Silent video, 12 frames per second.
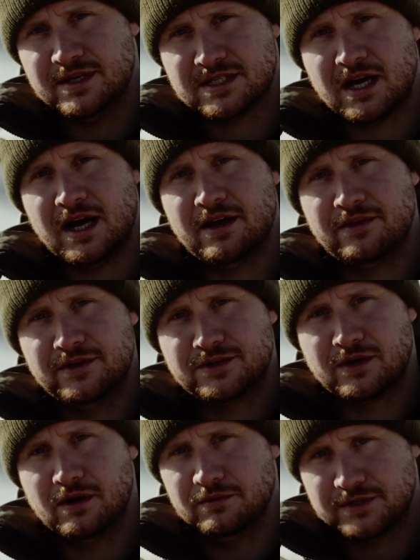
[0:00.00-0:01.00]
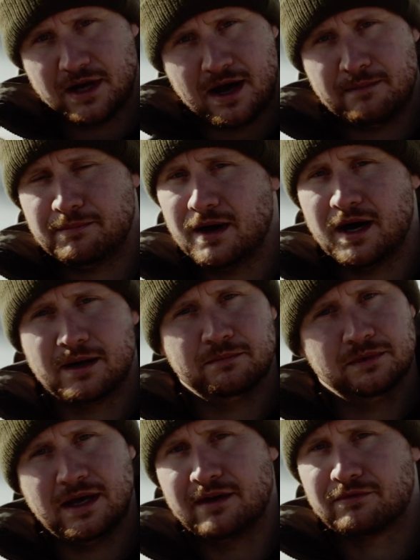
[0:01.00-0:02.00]
side of the drone, top,
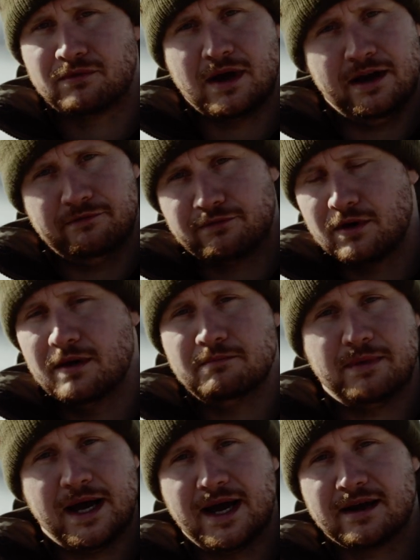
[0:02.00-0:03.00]
bottom, left, right, front, and back.